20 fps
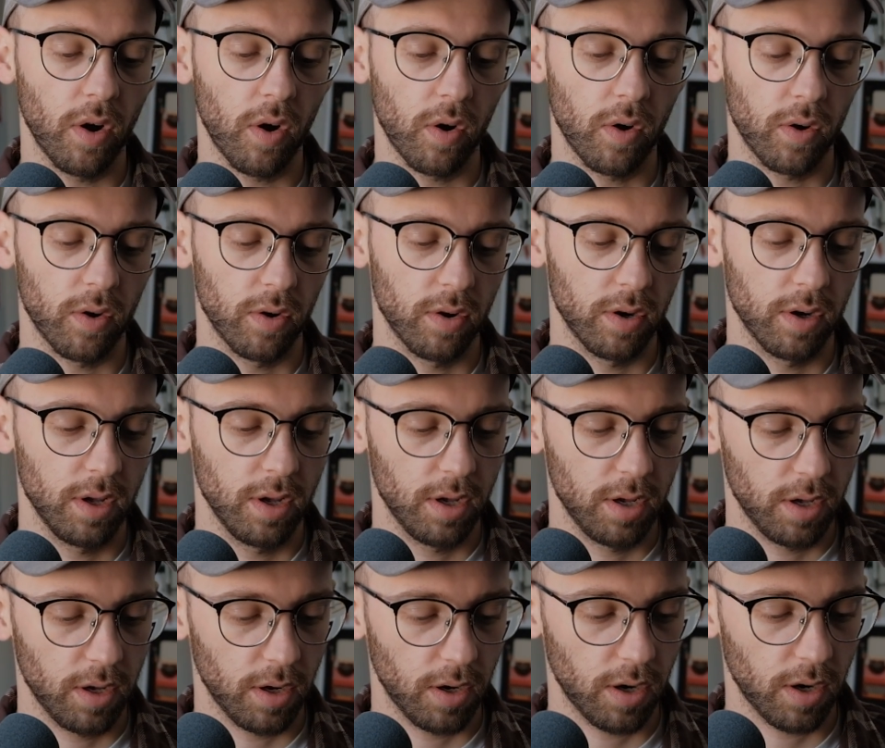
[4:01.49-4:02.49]
are
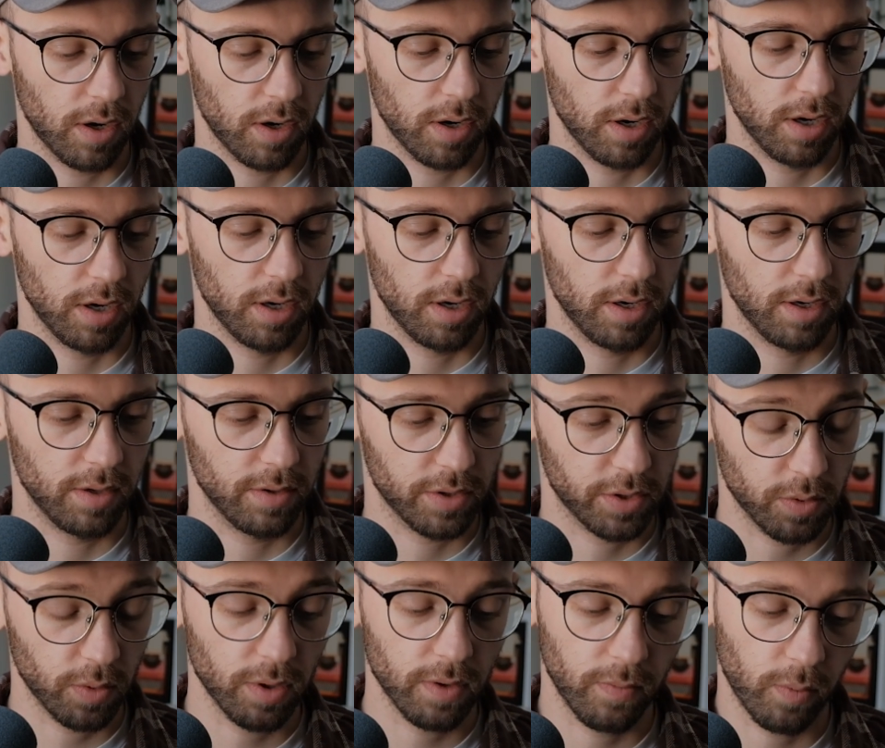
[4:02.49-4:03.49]

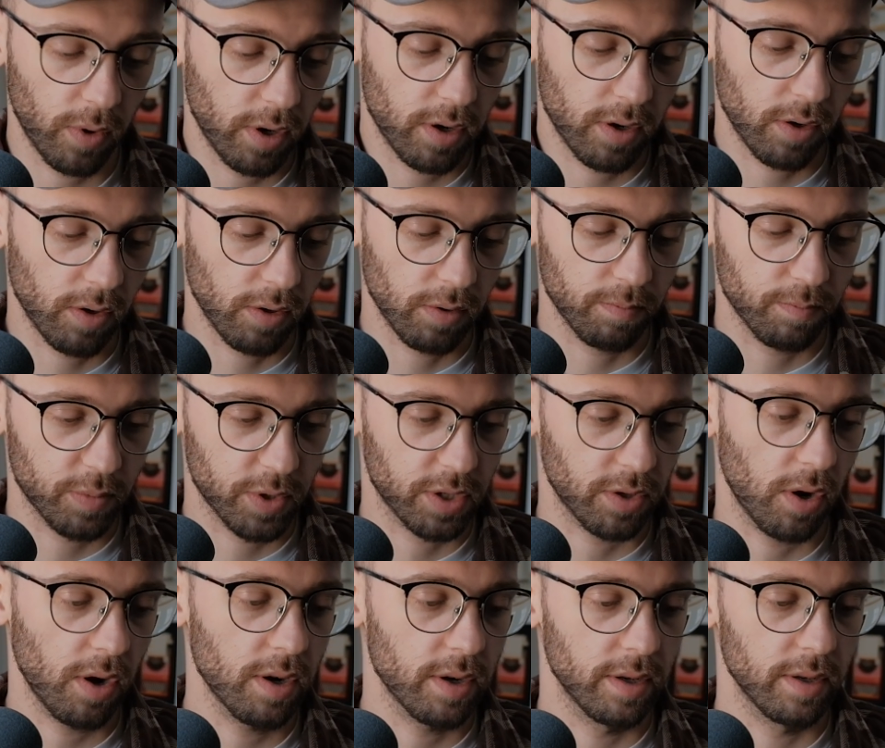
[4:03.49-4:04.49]
sort of where it all
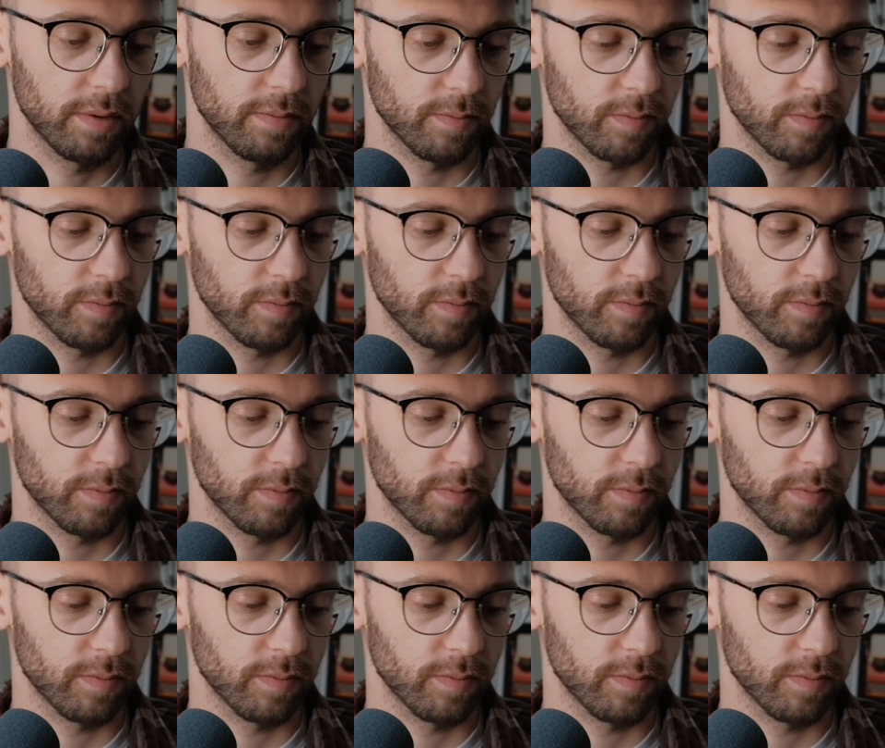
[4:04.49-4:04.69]
started.